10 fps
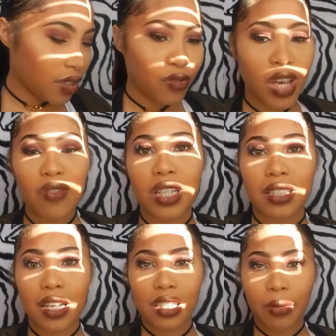If you have any
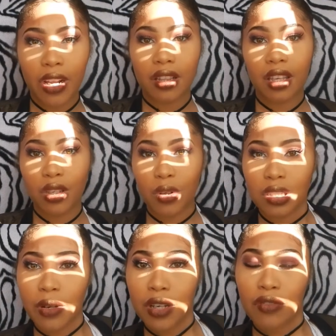setting spray or anything you want to
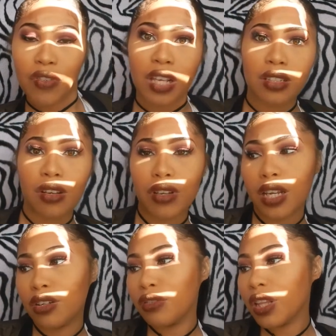spray on your face, go ahead
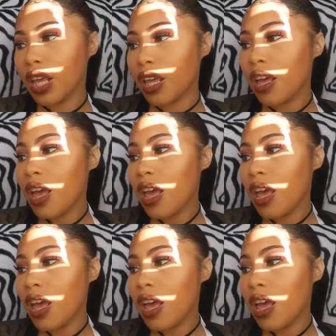and do that.